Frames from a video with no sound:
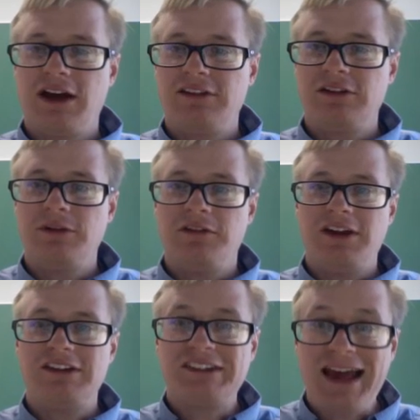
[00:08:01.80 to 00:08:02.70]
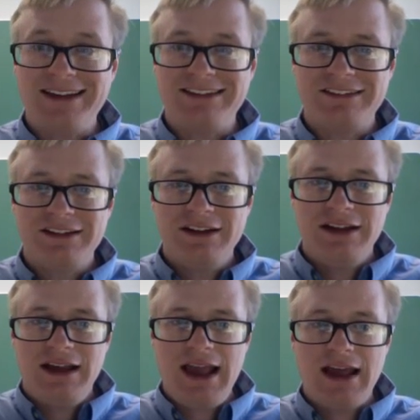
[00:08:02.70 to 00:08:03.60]
the concept of a set
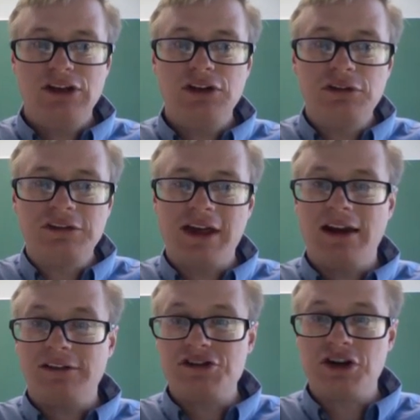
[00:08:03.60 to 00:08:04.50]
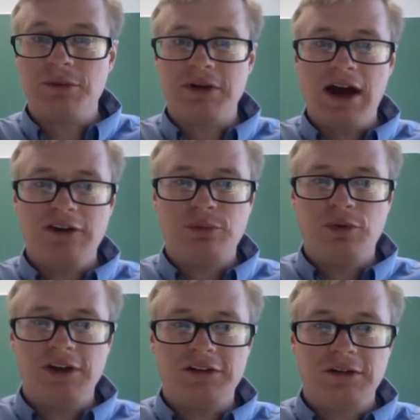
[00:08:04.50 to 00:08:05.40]
and use that as a jumping off
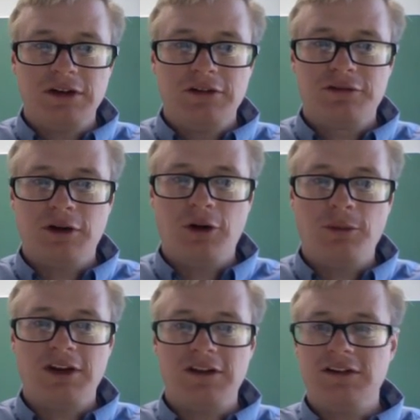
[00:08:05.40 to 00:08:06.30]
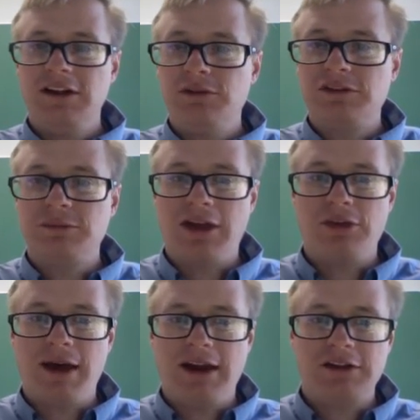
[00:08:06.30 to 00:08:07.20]
point from continuous
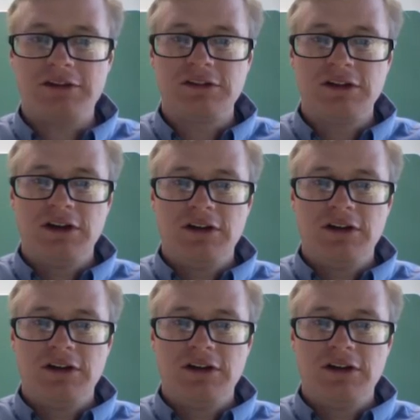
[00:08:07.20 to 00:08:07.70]
mathematics